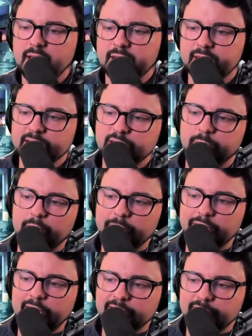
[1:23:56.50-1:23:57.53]
guys are probably
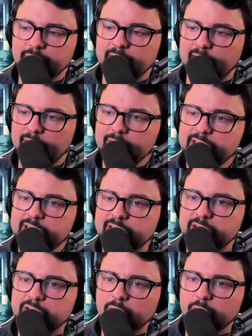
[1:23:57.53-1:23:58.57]
like, dude, how is he
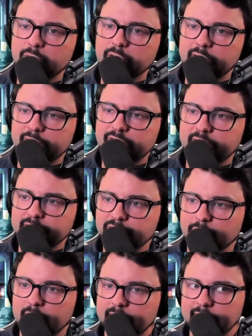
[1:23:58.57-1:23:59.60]
so good at fence
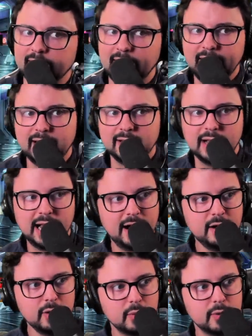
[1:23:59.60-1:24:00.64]
riding?
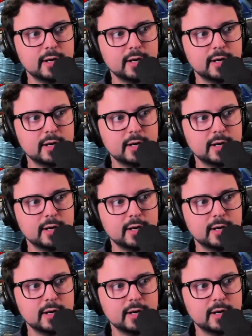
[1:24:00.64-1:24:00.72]
How